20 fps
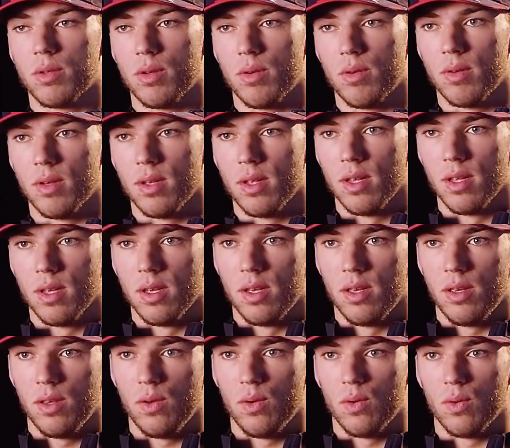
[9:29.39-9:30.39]
So
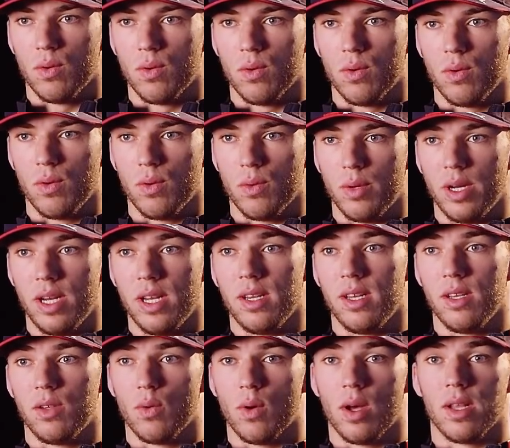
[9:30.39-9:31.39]
you really
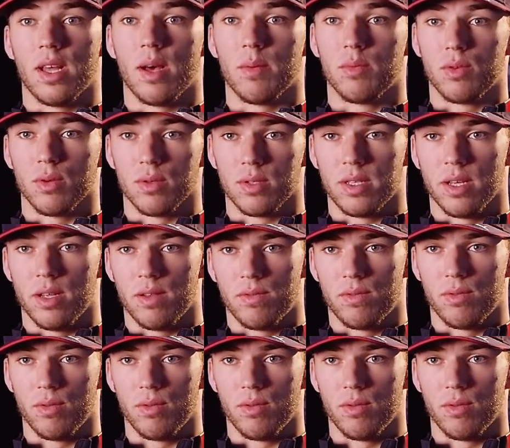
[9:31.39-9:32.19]
need to adapt yourself